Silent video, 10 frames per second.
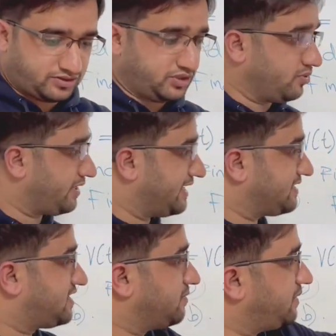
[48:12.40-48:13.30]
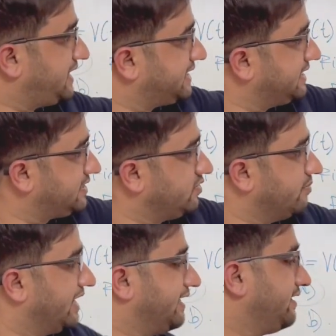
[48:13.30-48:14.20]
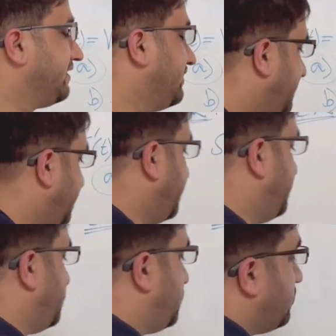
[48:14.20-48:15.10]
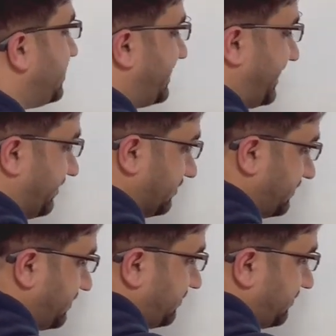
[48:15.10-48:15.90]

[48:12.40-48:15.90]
you can split this domain into 2 integrals.